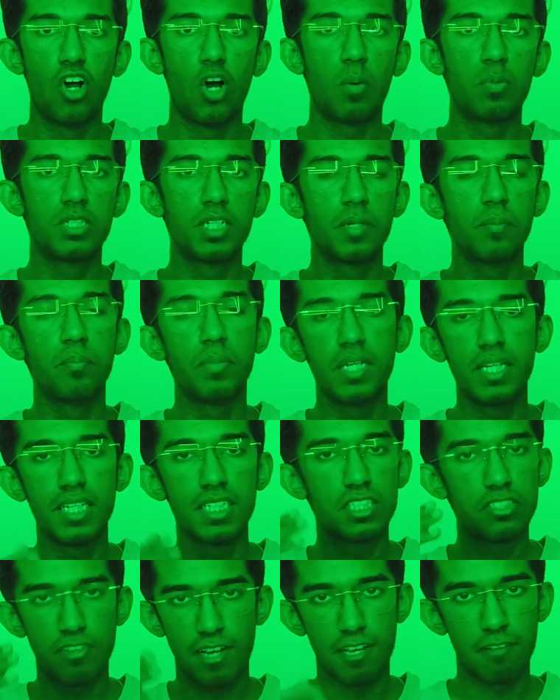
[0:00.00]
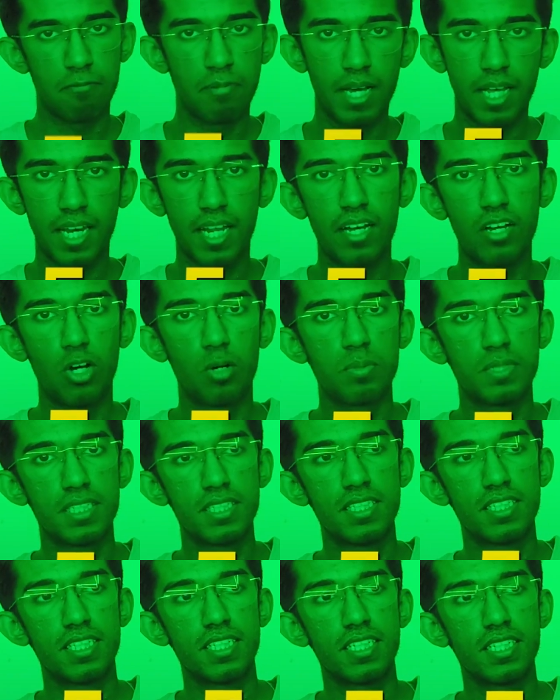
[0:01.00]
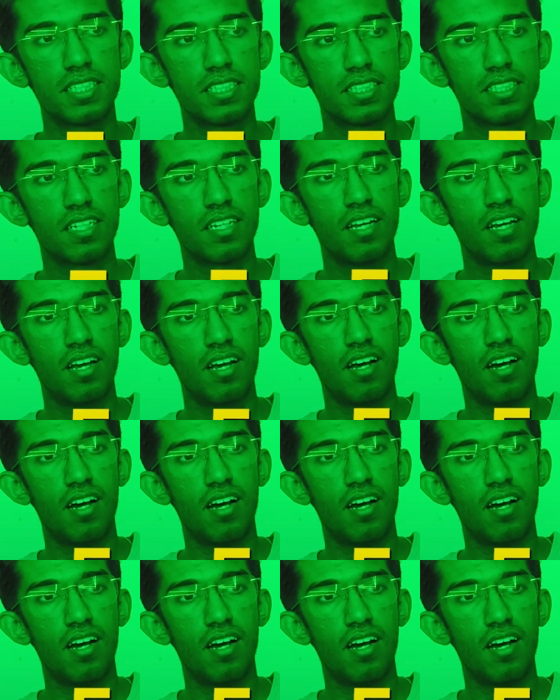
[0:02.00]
option B is 5x9, option C is